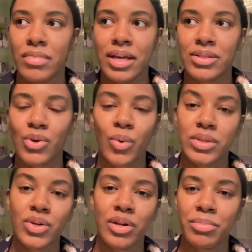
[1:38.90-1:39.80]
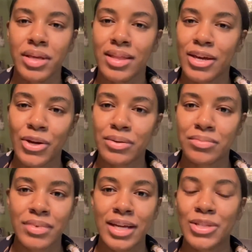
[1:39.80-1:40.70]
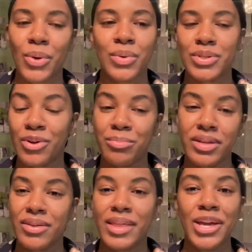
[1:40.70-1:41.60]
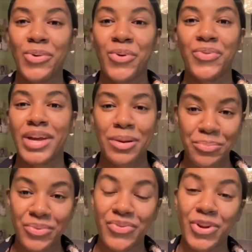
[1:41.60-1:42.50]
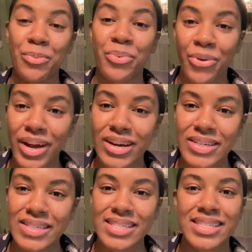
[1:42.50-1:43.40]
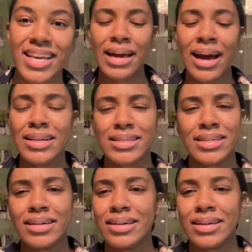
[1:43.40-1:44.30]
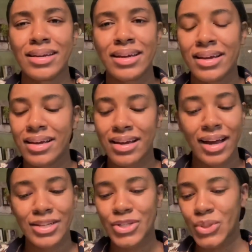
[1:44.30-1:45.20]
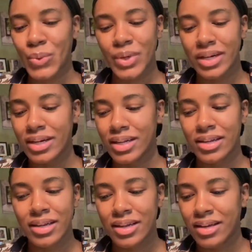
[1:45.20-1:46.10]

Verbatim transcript: it's always going to be there. It's always going to be there. Thank you all for your prayers. God is good. God is so good.